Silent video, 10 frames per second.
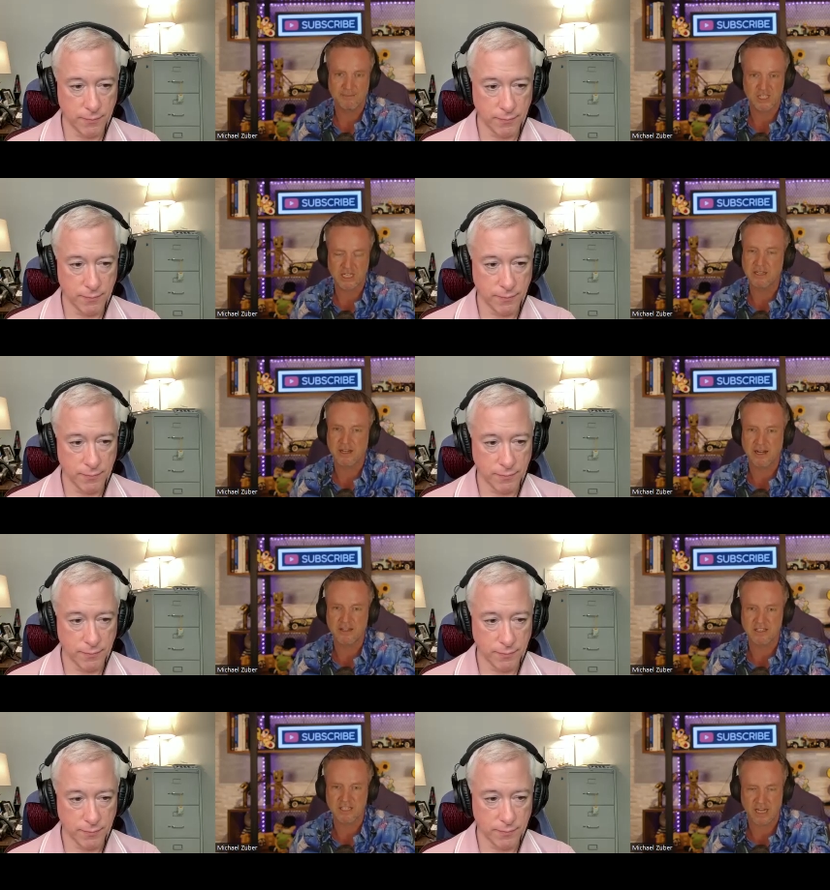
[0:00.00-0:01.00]
Speaker 1: I'm seeing
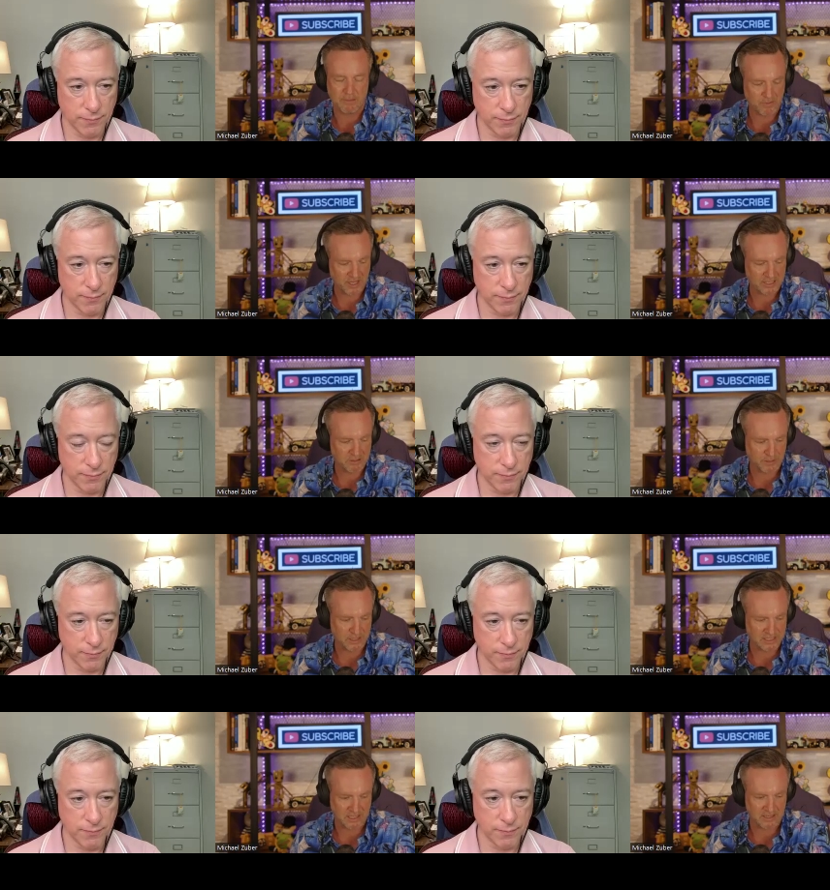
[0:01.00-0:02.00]
kind of the same things.
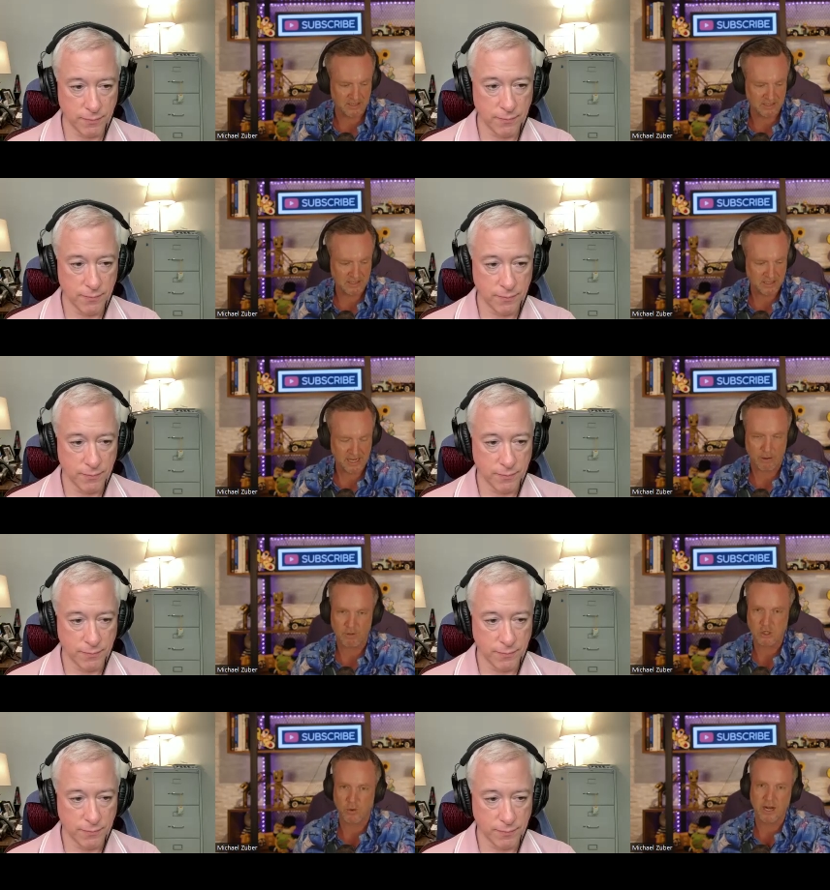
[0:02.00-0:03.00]
But yeah,
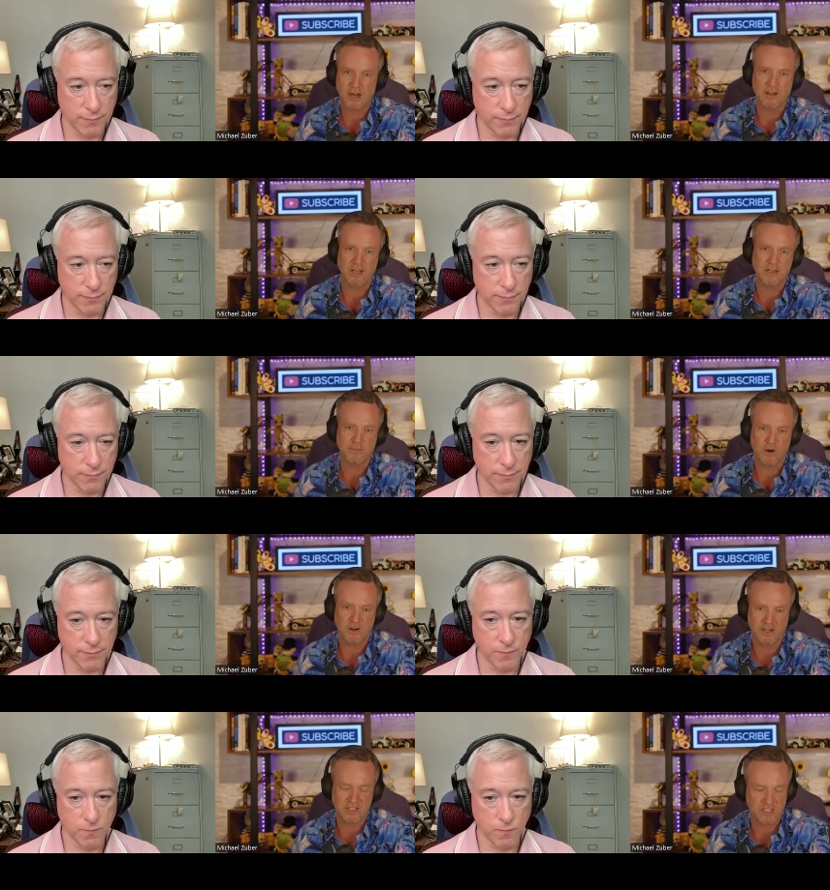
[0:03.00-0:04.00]
what's going on in the lending
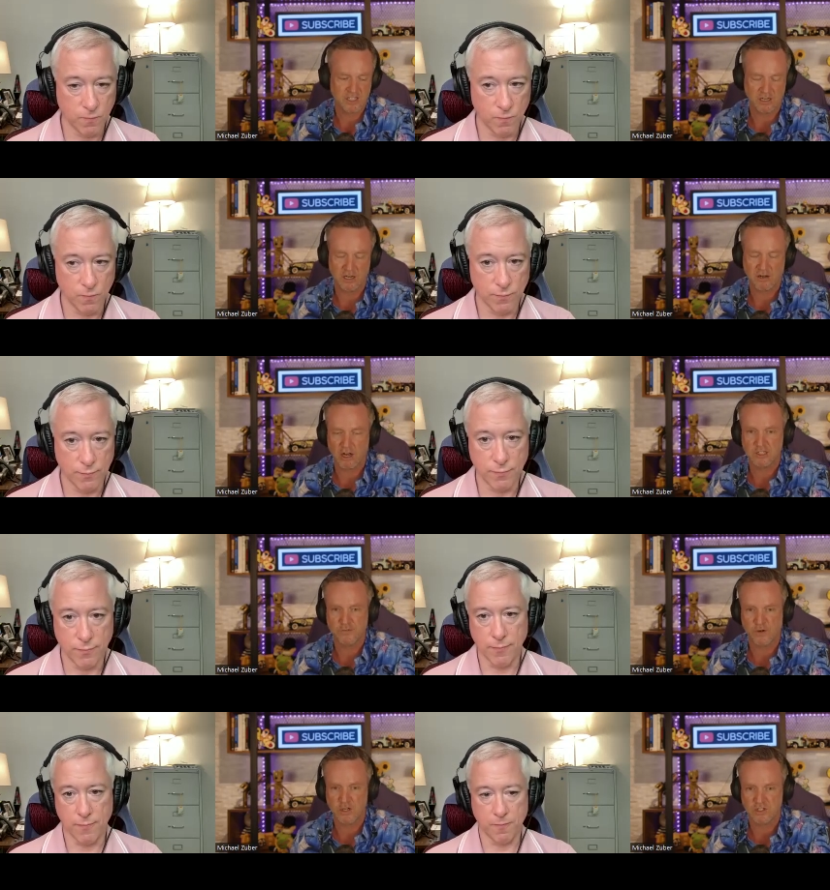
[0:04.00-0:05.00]
market? Is this a
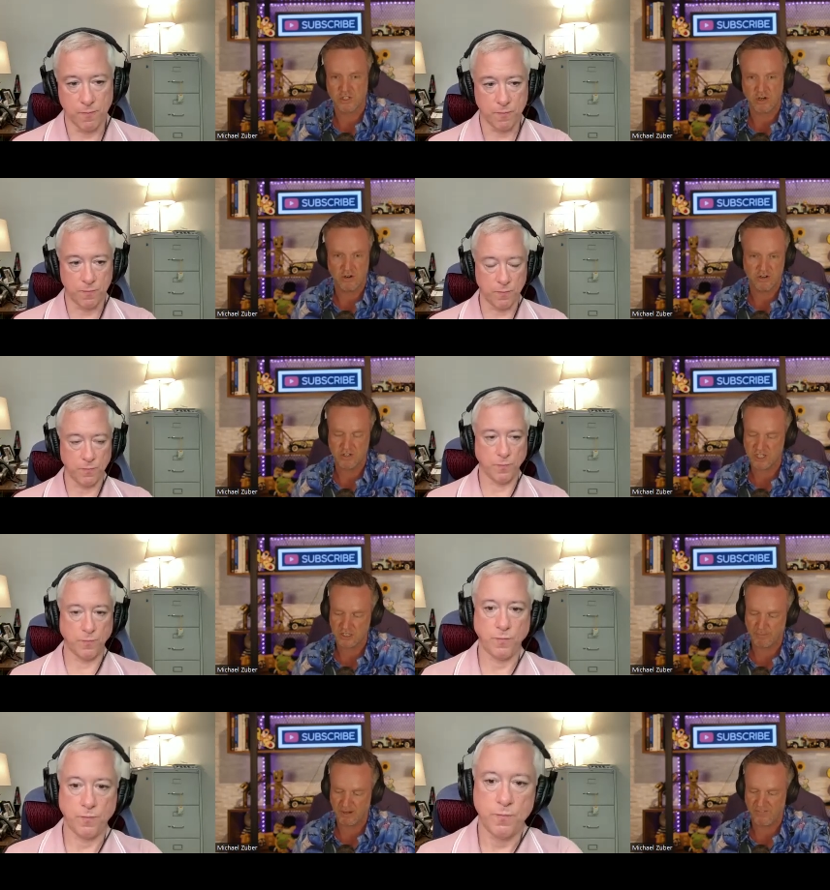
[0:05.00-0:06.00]
cause for concern or
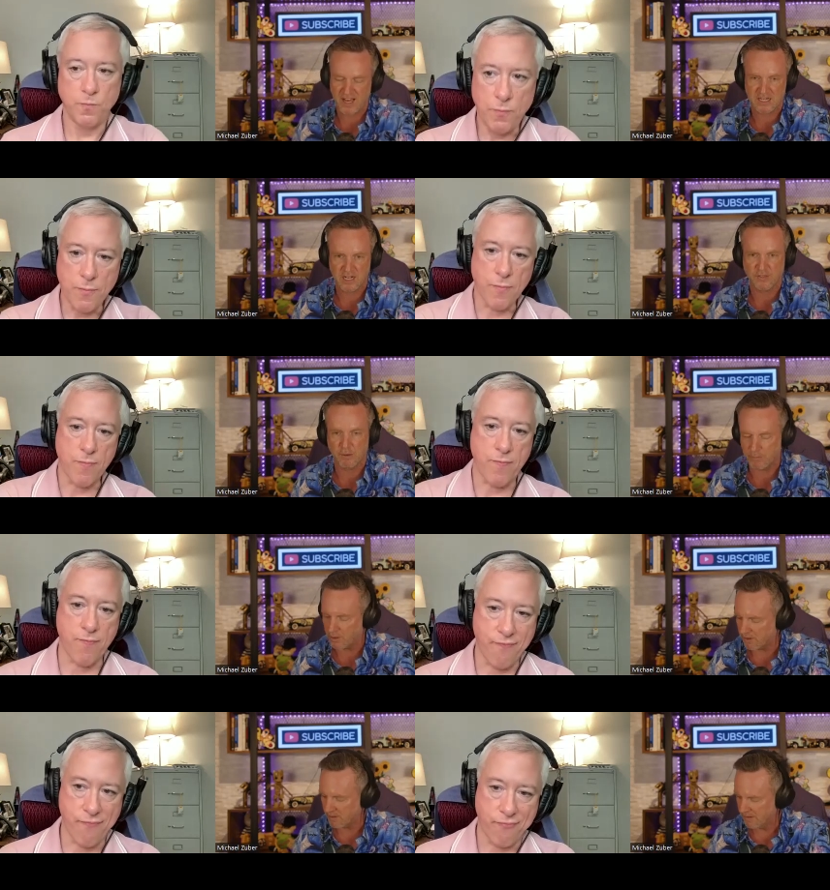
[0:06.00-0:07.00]
just a big fat nothing
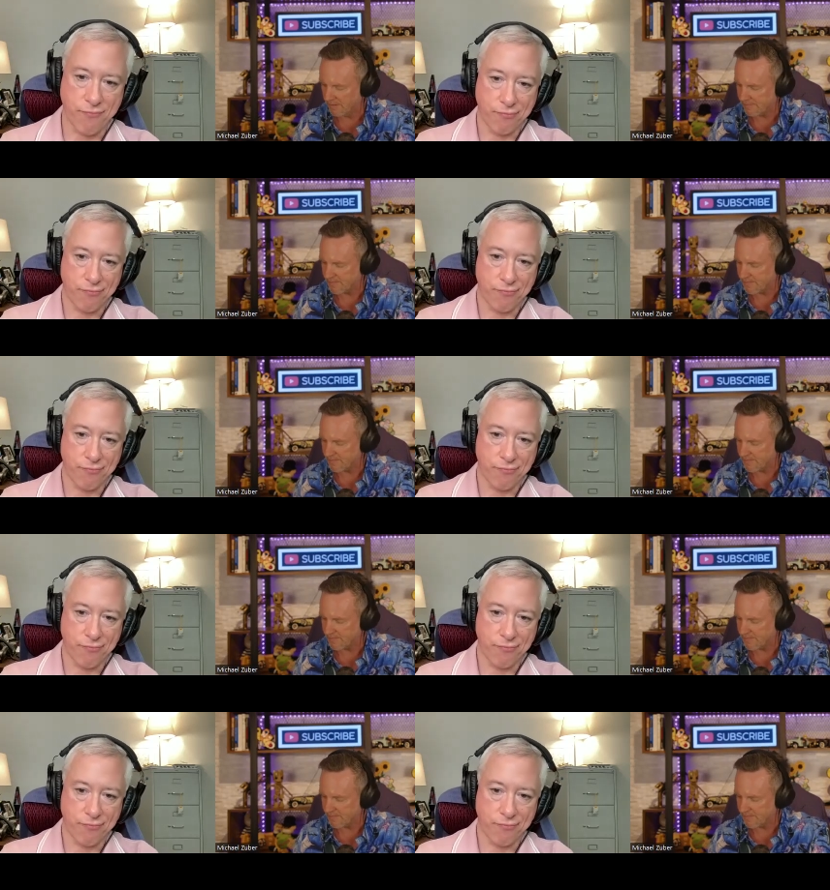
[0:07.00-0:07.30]
burger?